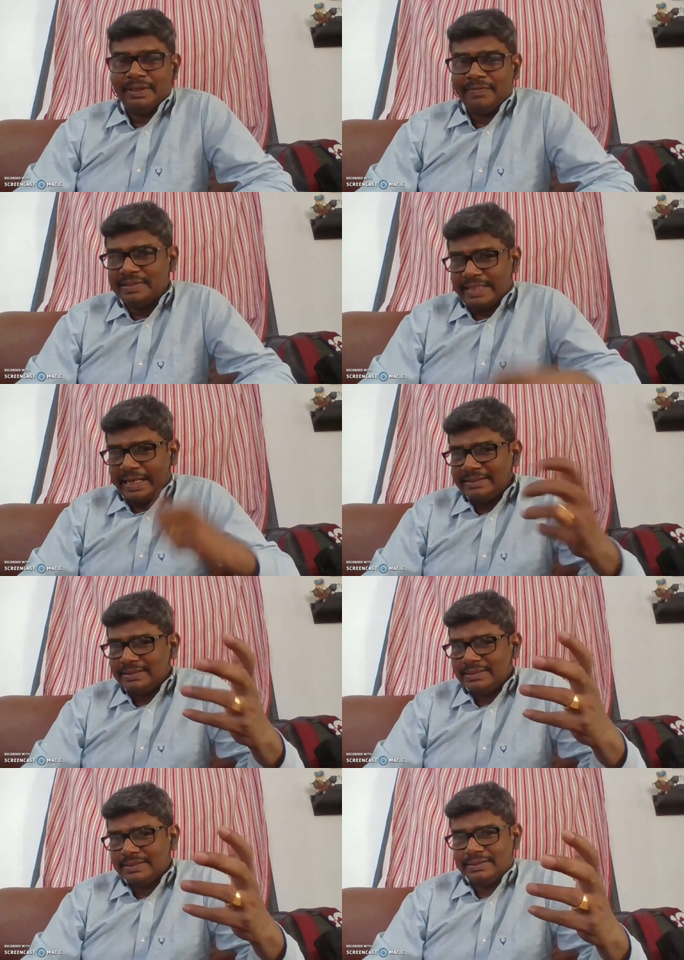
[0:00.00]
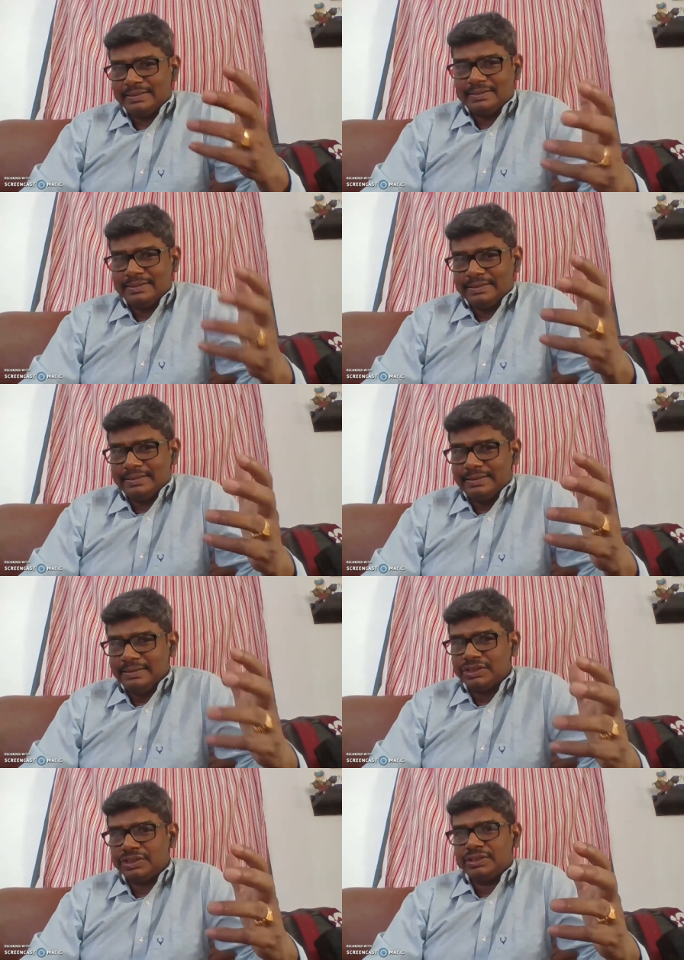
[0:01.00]
Even science
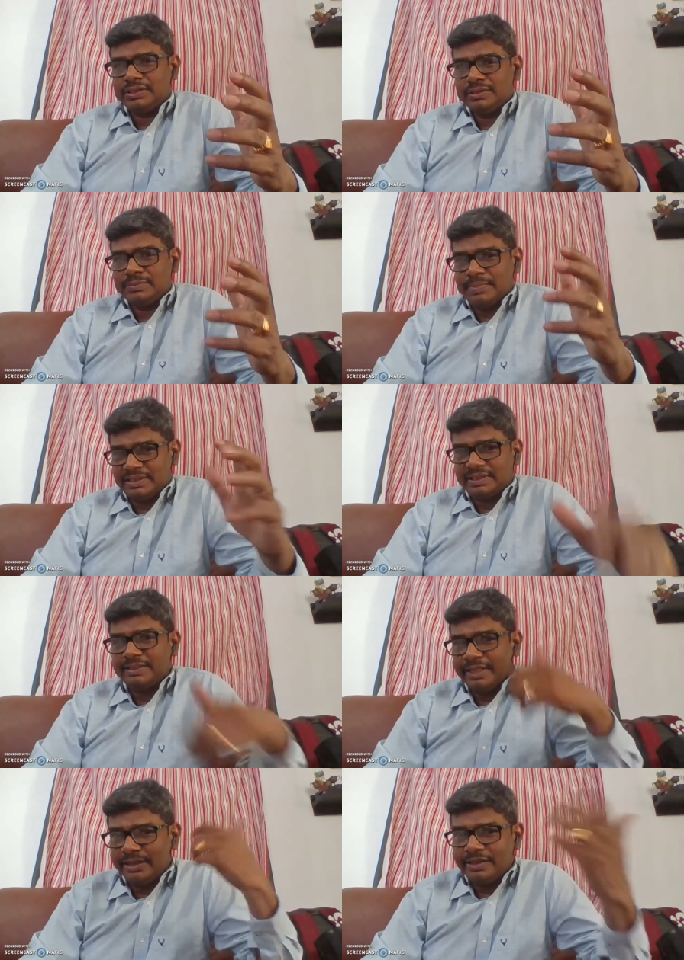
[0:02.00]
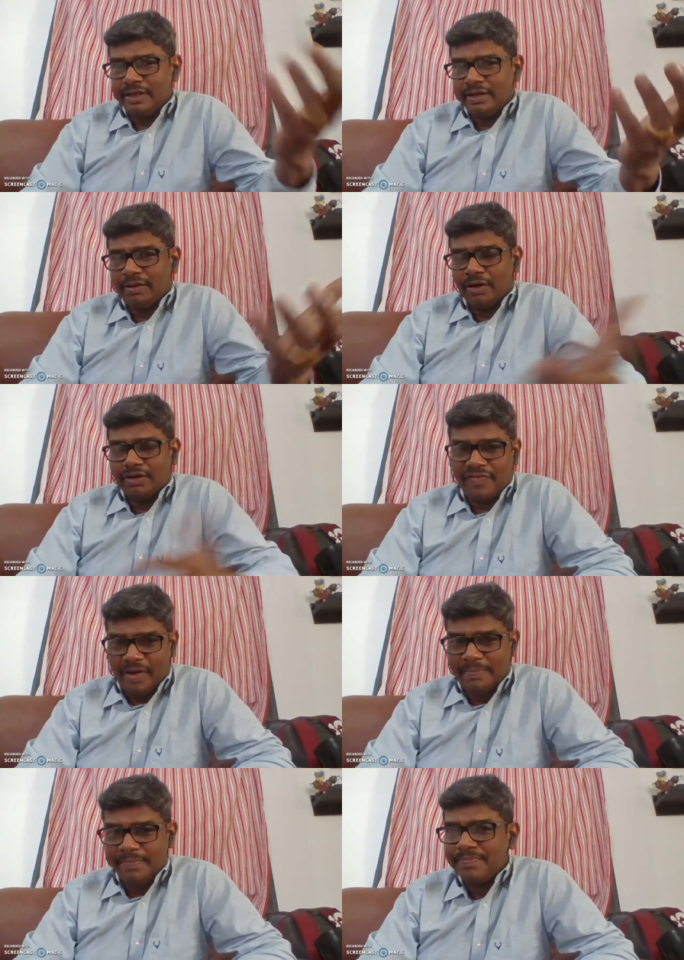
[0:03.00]
is presented in the art
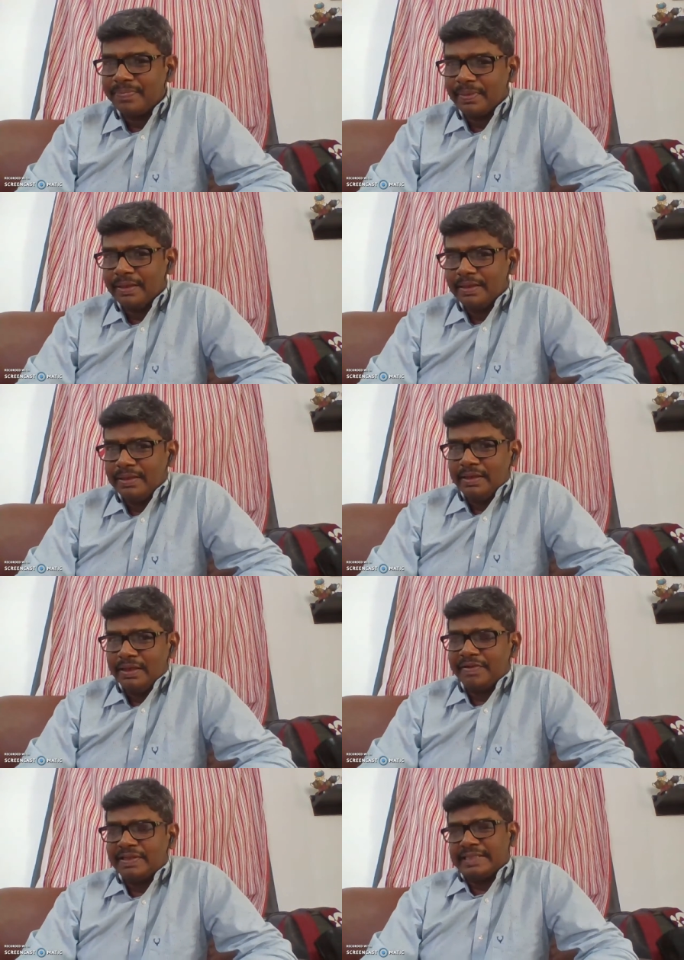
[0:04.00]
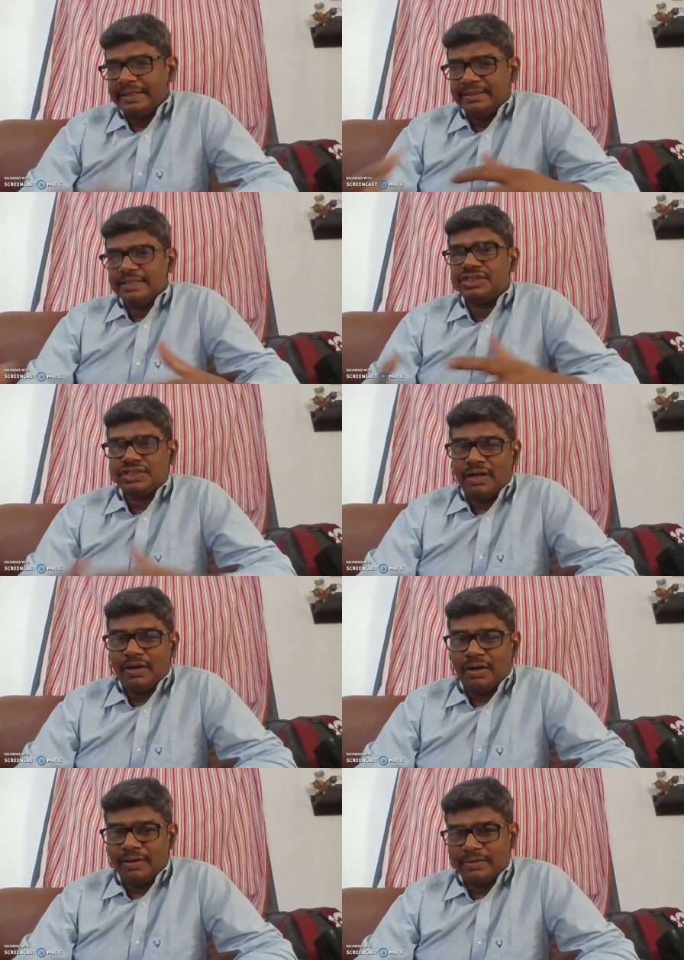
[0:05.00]
form. Even scientists
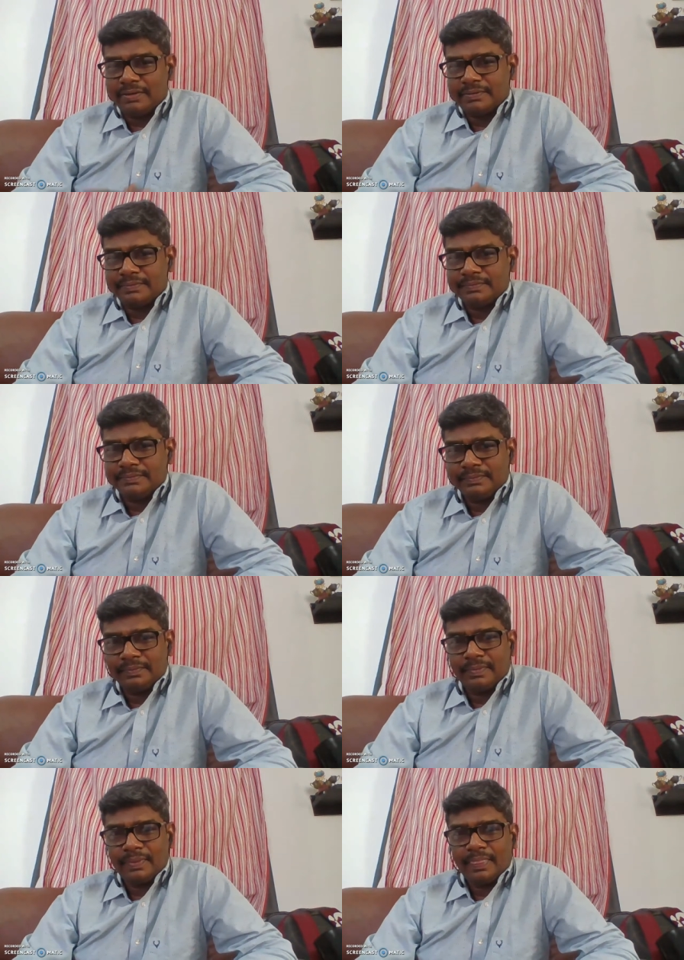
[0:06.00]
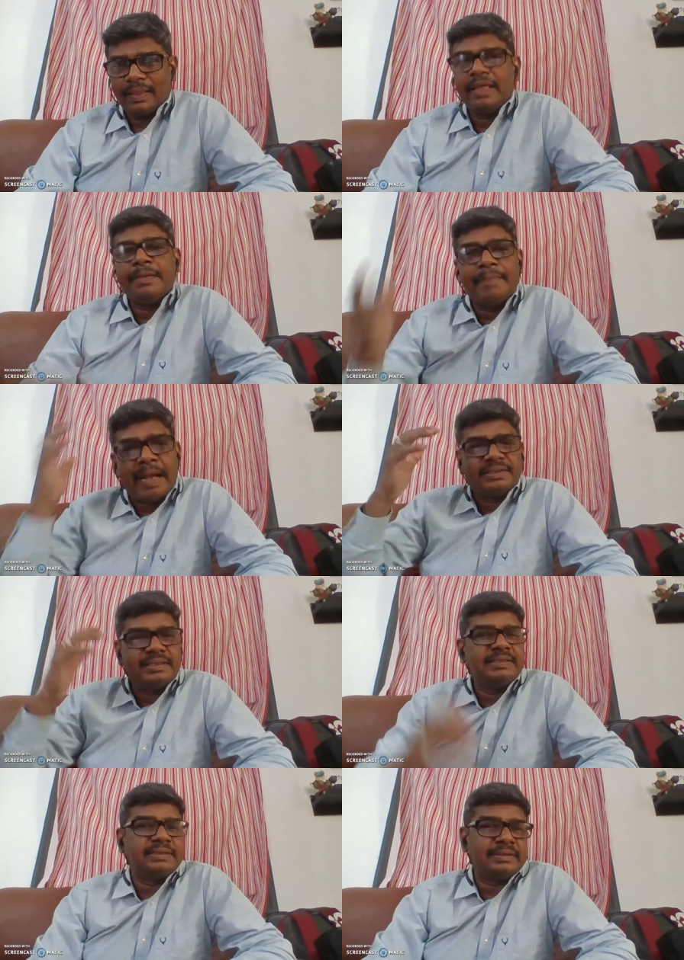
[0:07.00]
are
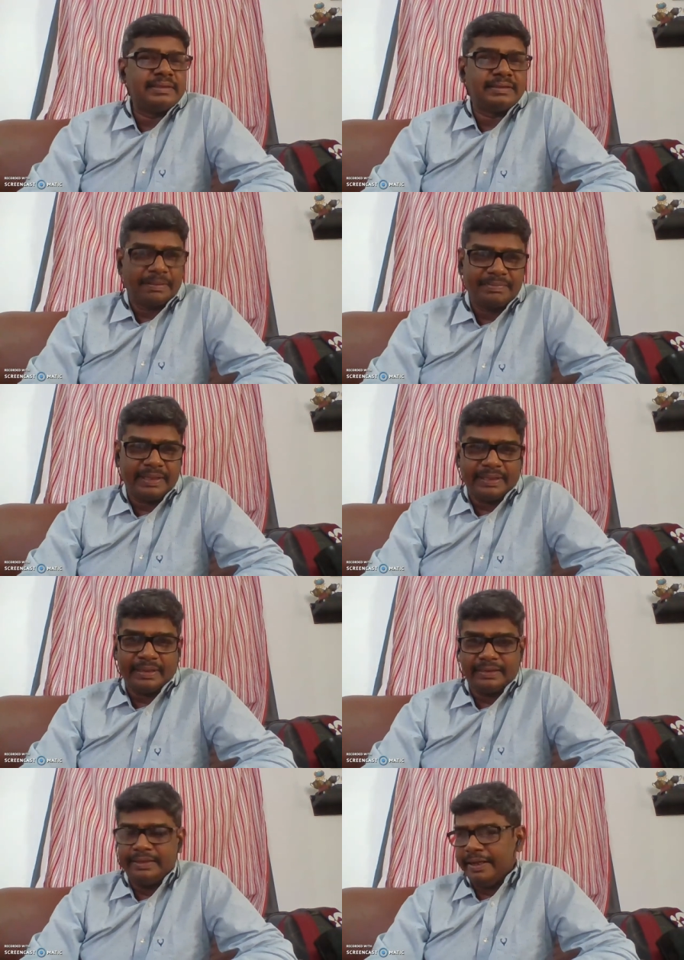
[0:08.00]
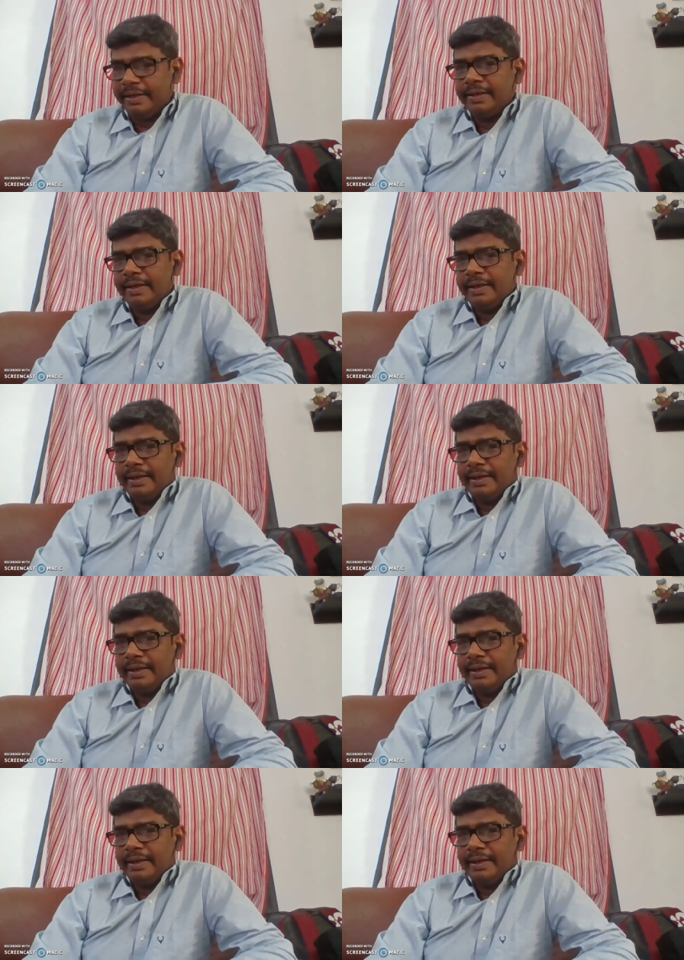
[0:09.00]
imagining something and they